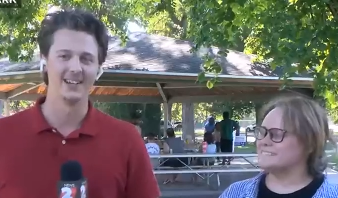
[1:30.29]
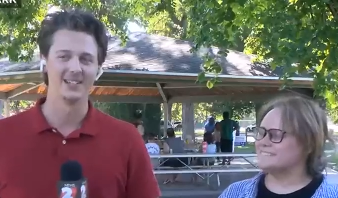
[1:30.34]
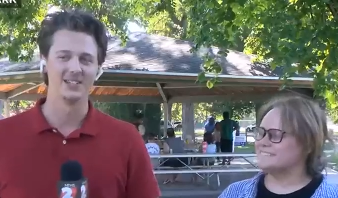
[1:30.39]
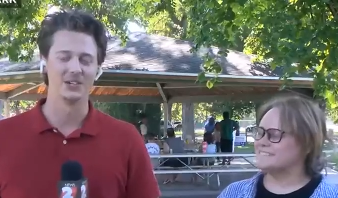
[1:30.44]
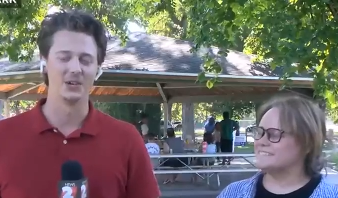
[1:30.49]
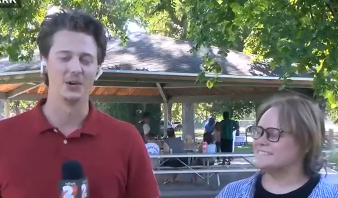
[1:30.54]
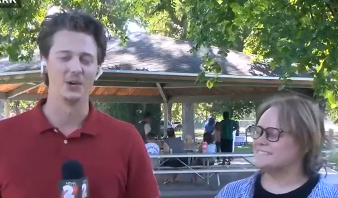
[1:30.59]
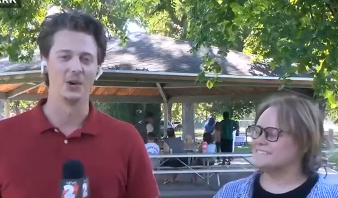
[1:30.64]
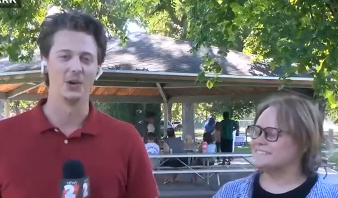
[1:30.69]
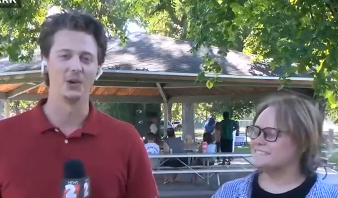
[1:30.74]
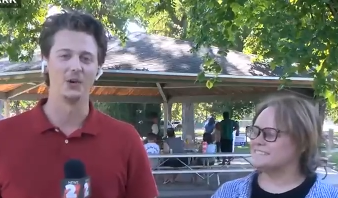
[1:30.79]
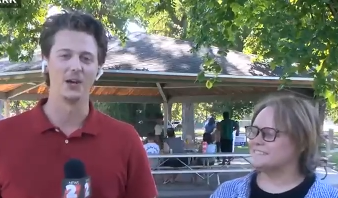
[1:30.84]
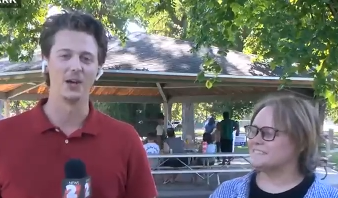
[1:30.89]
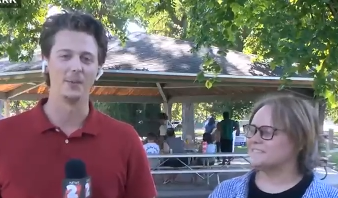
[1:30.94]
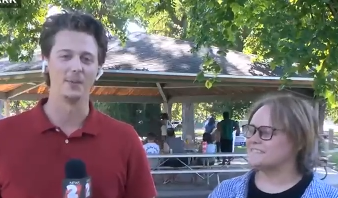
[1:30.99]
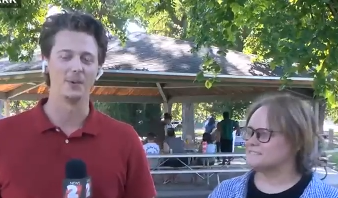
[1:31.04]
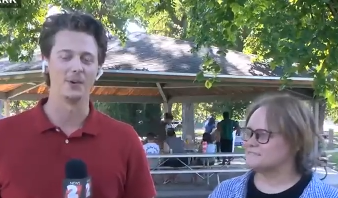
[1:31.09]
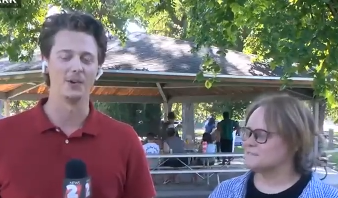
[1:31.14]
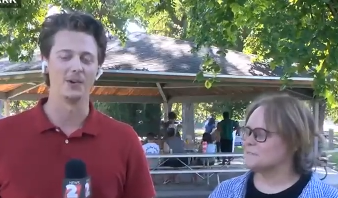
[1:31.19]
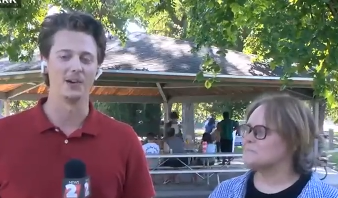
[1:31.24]
Speaker 1: so a
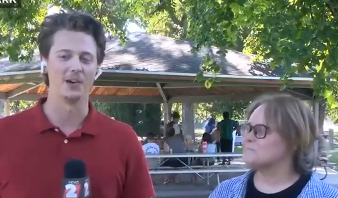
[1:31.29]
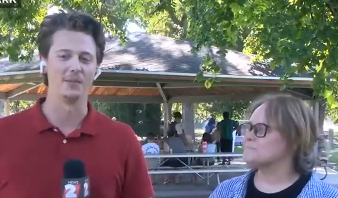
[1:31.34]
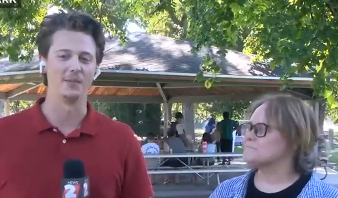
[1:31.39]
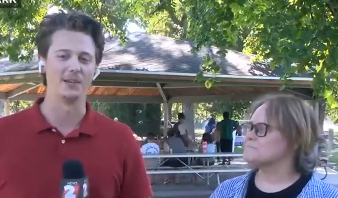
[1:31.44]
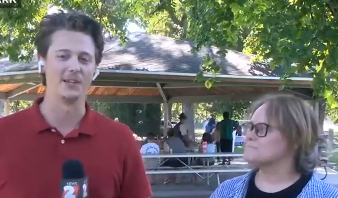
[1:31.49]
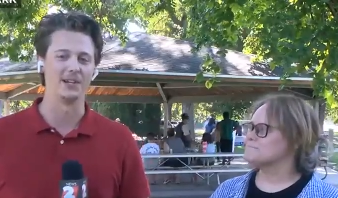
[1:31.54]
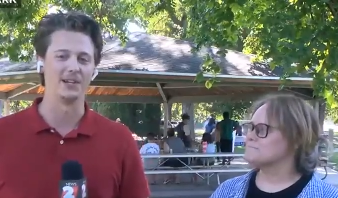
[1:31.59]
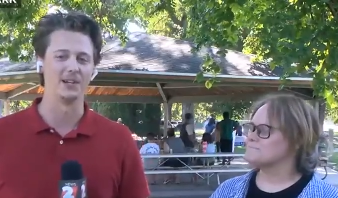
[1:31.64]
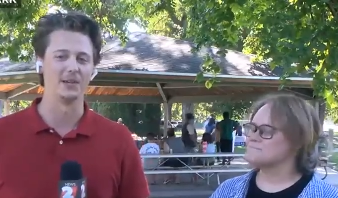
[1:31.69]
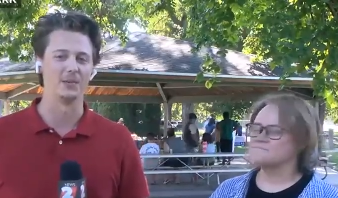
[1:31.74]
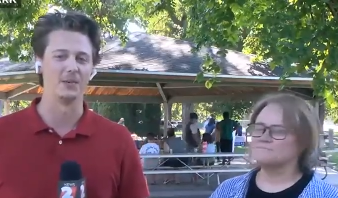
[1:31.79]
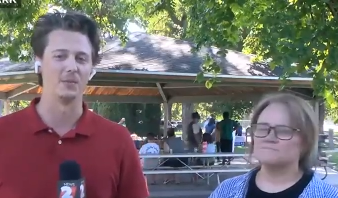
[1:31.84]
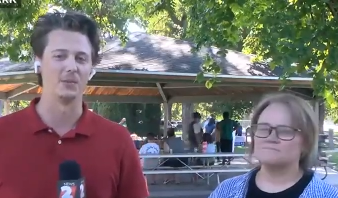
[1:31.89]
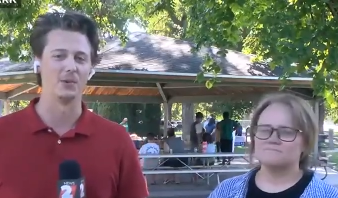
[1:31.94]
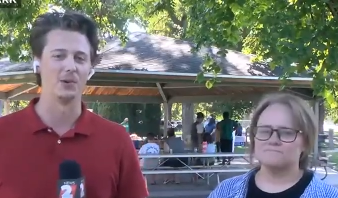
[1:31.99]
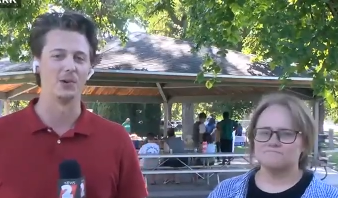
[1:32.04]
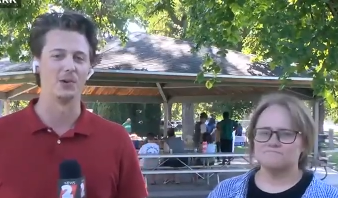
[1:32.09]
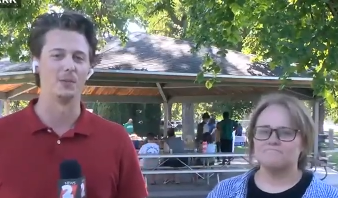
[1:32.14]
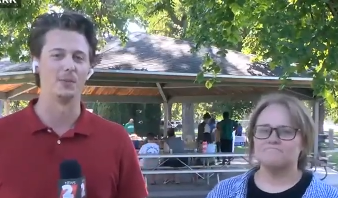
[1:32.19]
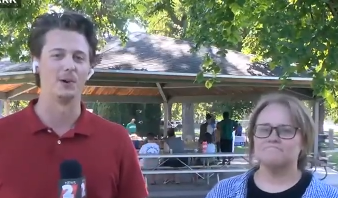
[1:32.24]
great program here at
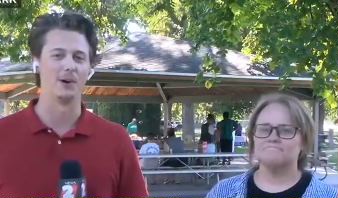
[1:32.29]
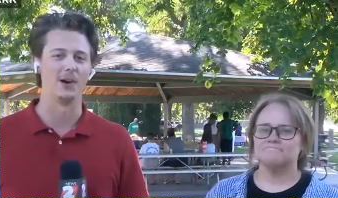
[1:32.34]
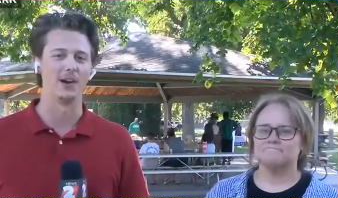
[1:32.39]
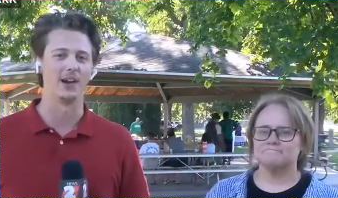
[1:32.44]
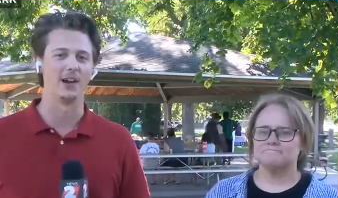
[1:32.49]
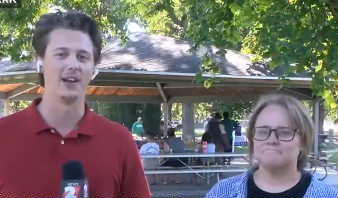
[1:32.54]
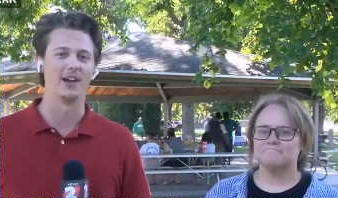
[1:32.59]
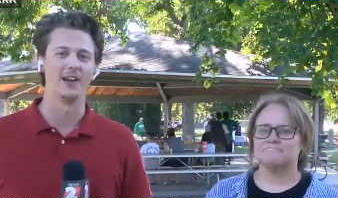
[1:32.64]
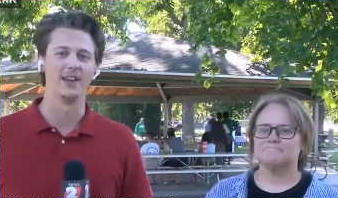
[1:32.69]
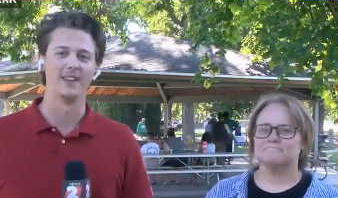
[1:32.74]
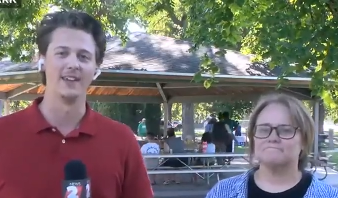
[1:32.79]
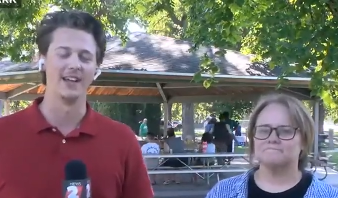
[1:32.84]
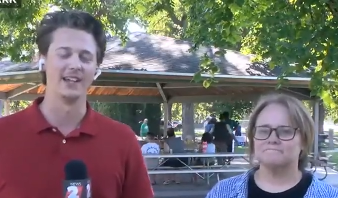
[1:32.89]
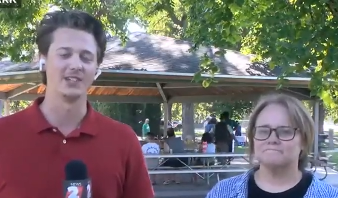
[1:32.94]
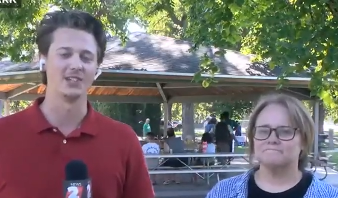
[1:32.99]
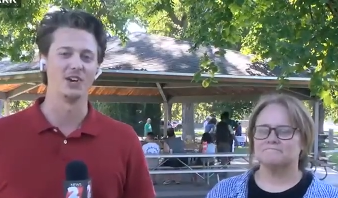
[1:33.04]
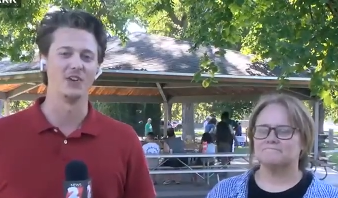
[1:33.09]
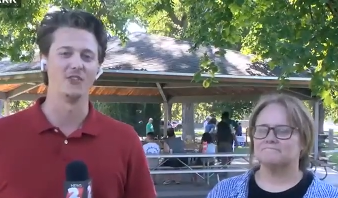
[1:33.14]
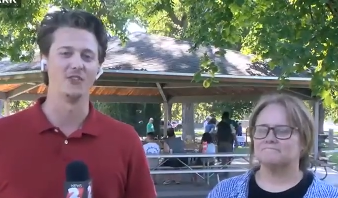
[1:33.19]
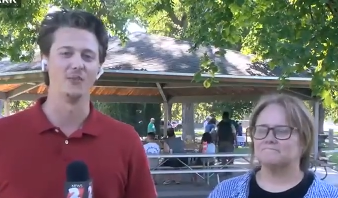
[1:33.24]
Memorial Park.
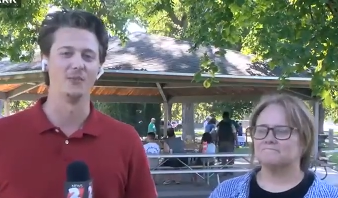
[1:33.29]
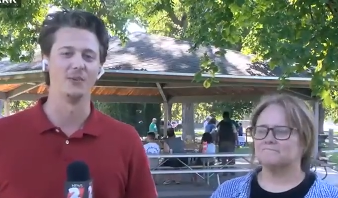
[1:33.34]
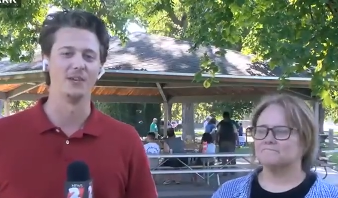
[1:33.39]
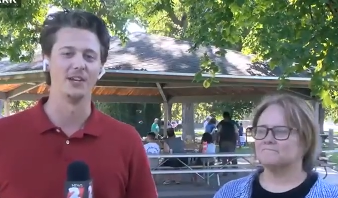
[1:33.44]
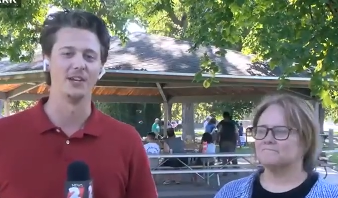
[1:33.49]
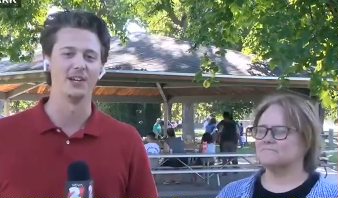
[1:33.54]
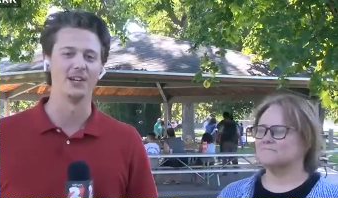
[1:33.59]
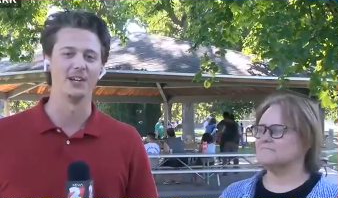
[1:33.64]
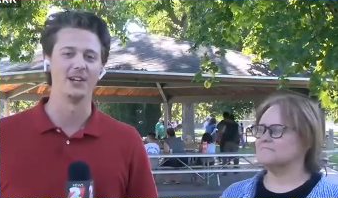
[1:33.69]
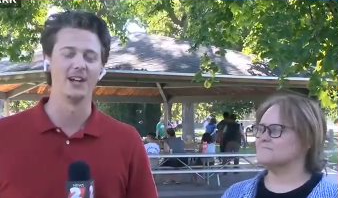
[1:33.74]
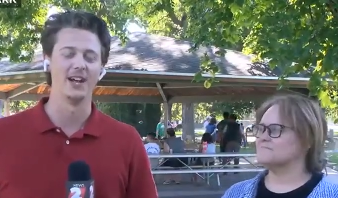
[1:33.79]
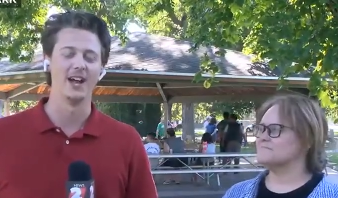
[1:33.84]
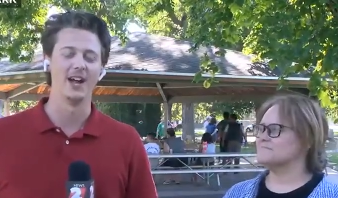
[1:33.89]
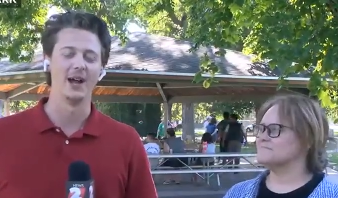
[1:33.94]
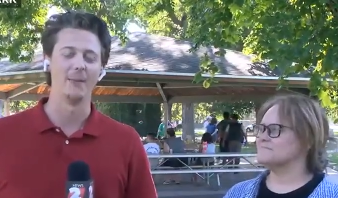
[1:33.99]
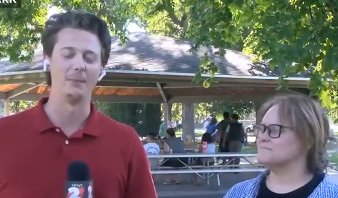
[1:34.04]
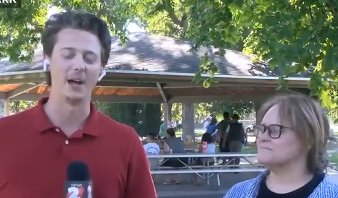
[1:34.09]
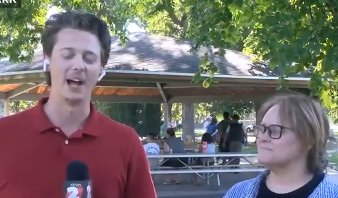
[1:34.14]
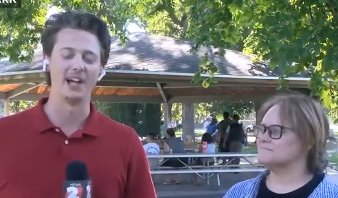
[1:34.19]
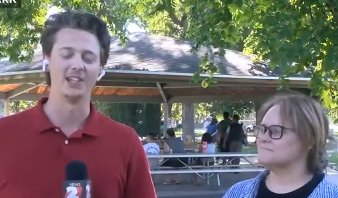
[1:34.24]
That's all from here.
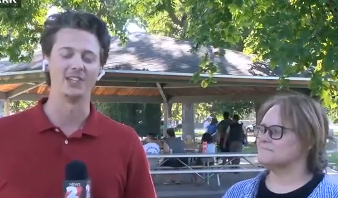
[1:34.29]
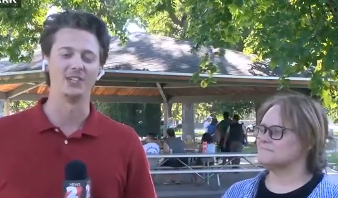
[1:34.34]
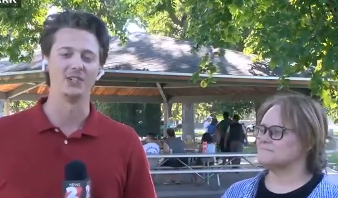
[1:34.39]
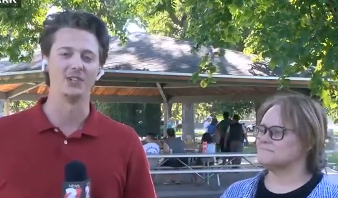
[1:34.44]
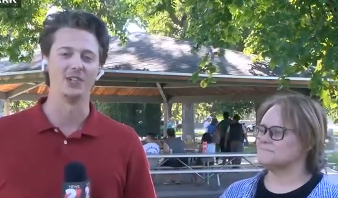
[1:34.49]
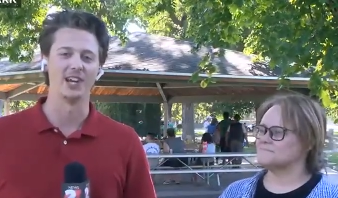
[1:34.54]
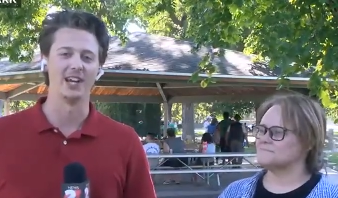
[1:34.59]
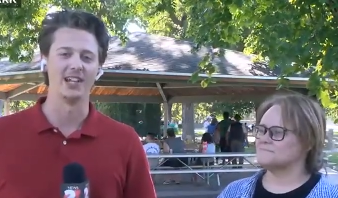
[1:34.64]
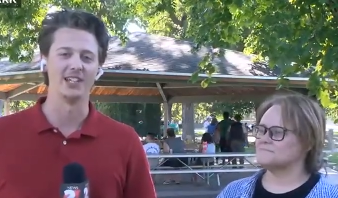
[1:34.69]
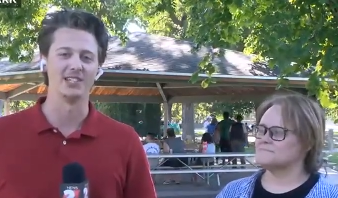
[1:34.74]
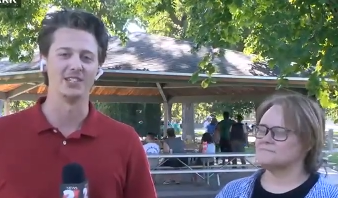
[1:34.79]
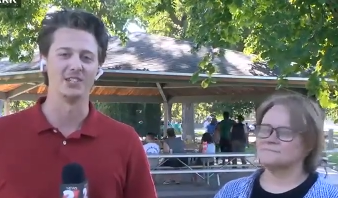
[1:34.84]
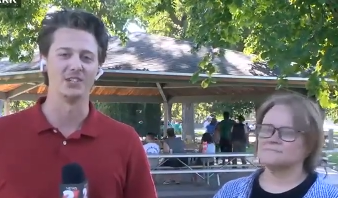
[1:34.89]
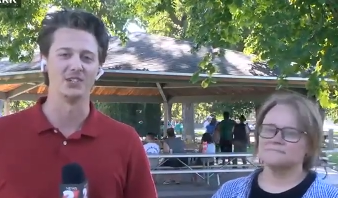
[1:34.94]
Back to you guys in